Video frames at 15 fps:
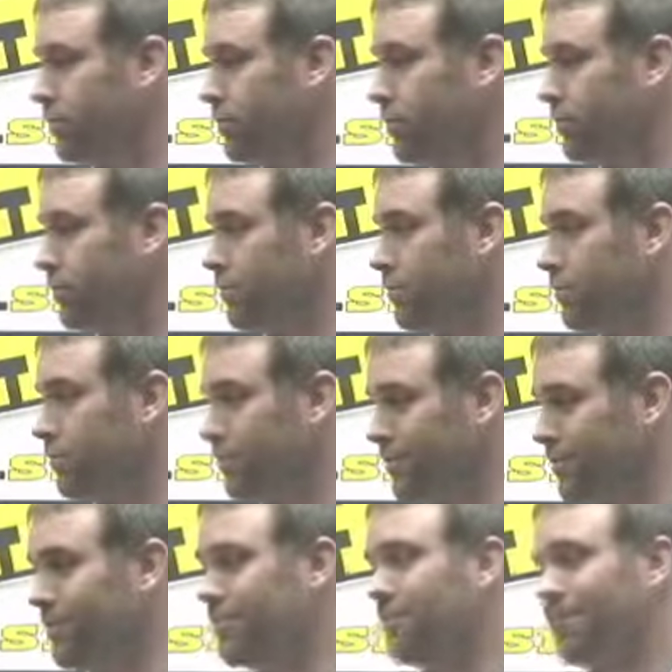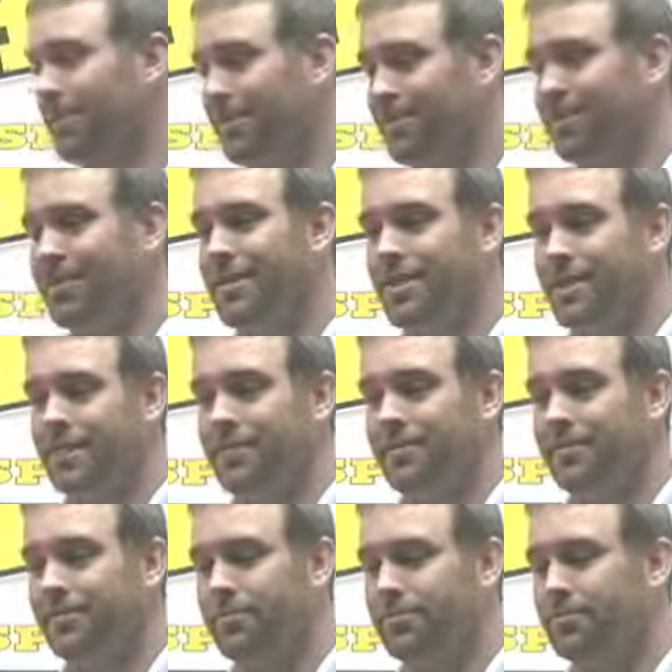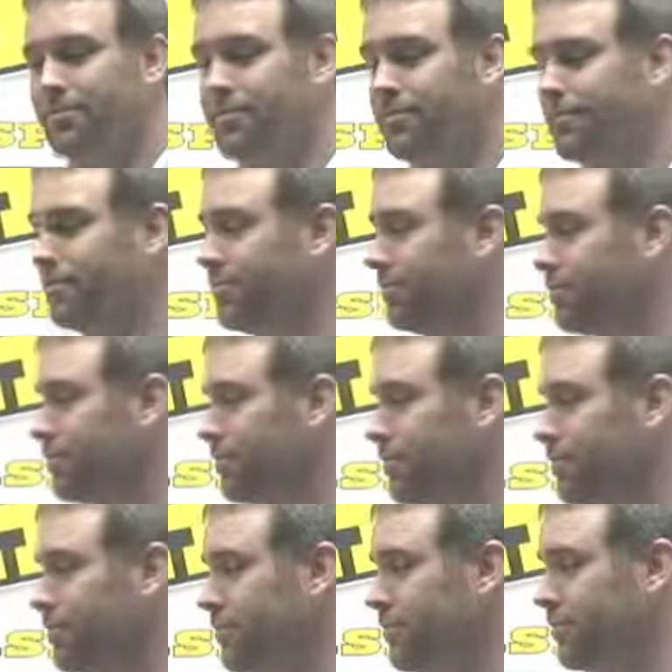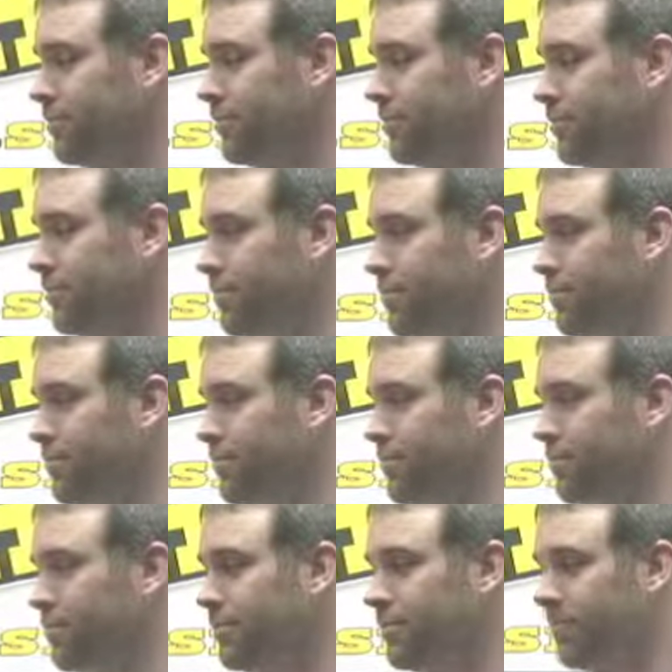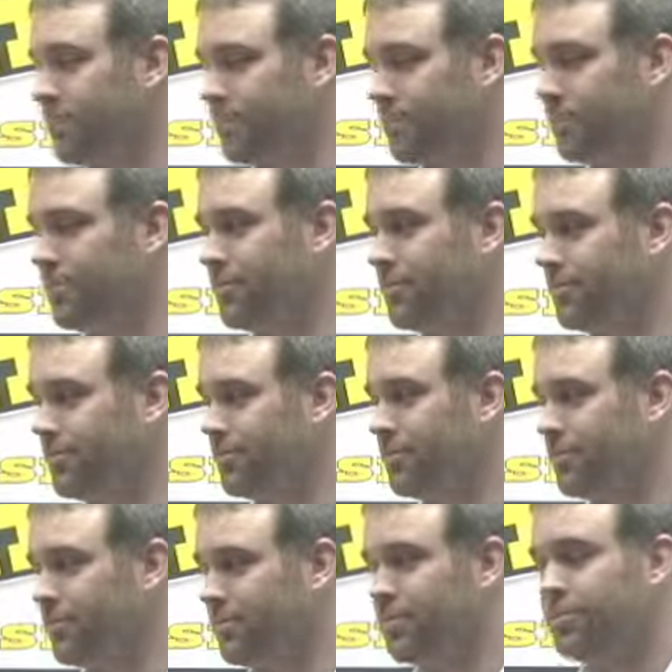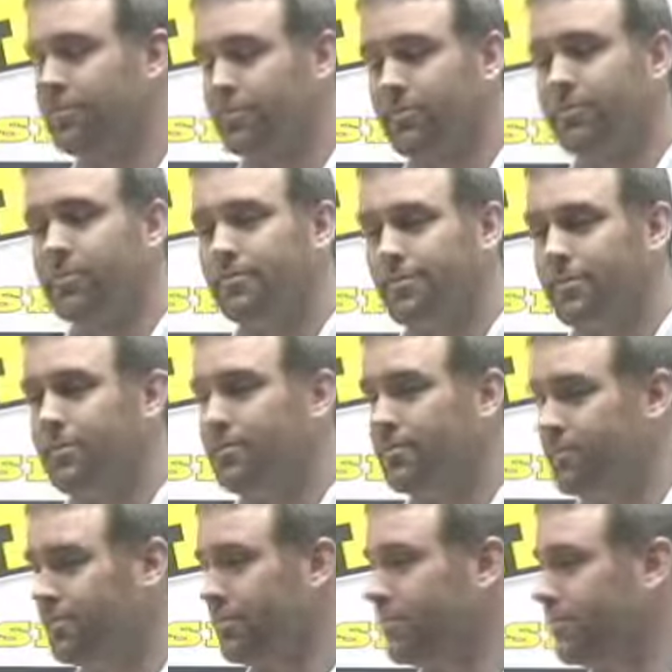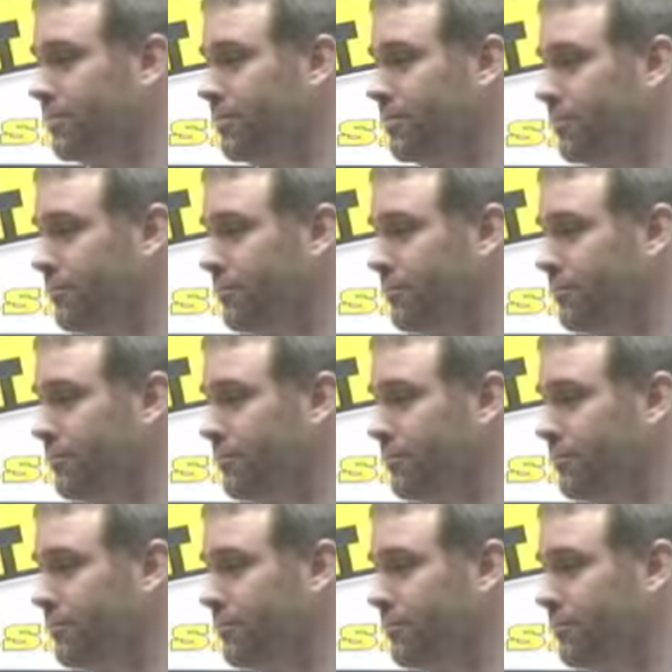(not speaking)